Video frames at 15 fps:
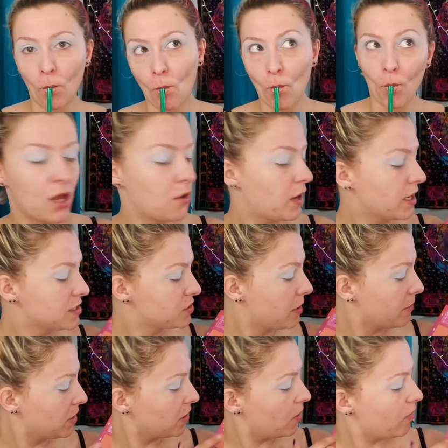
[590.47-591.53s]
Okay, so I'm
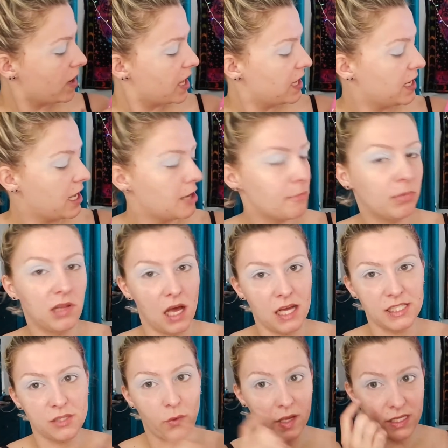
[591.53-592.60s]
gonna go ahead and add Plot
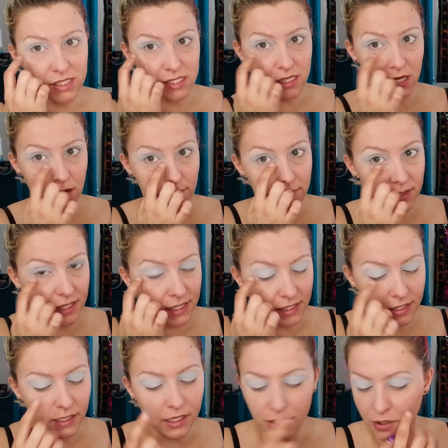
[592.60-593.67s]
Twist completely
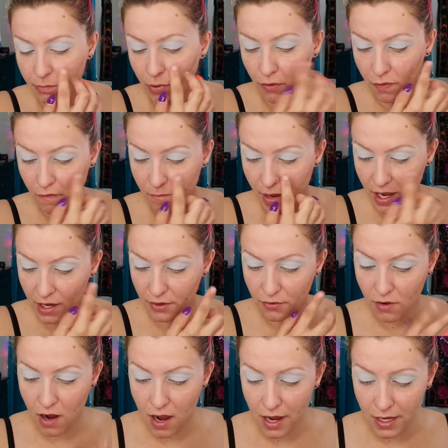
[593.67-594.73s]
under both of my under
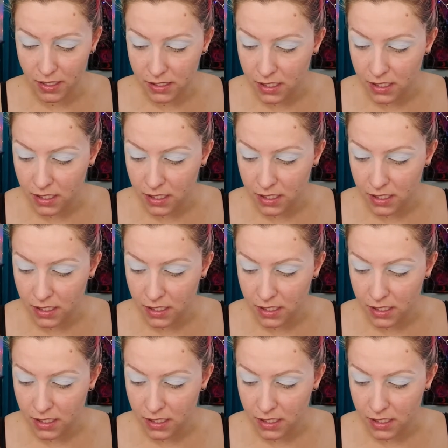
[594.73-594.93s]
eyes.